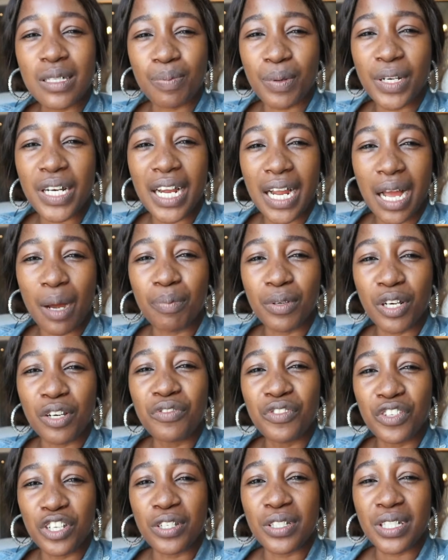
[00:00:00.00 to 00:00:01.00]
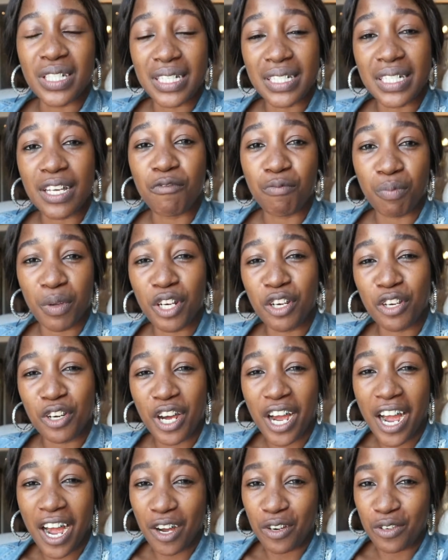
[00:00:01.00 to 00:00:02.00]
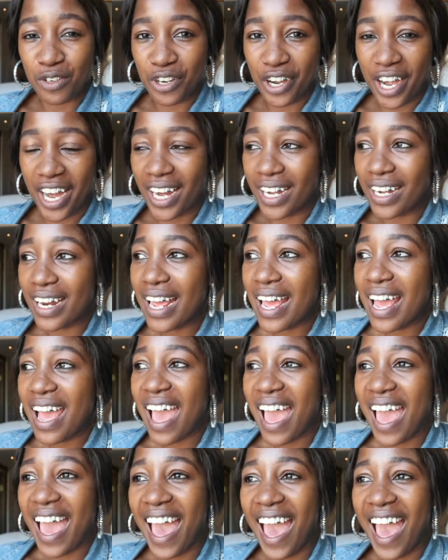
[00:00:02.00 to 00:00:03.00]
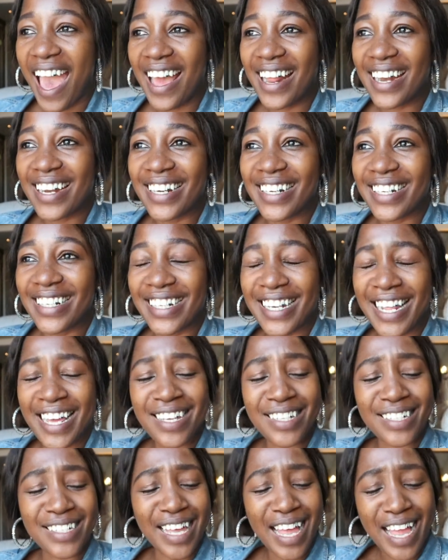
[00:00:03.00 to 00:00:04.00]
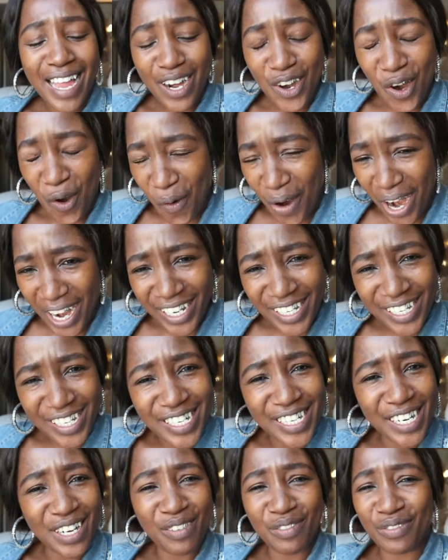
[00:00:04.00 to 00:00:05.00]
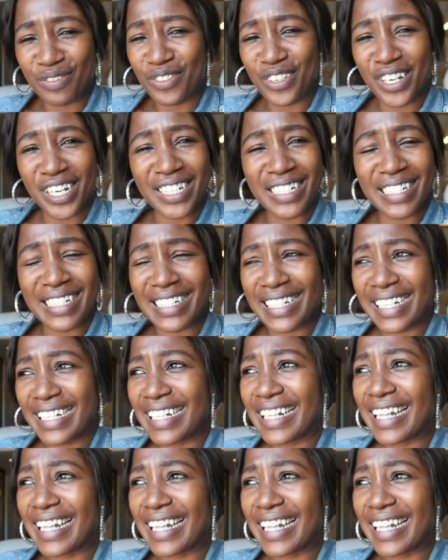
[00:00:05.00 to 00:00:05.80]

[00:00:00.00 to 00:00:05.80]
been a couple of years since I've been on a Gautrain, and things are quite different.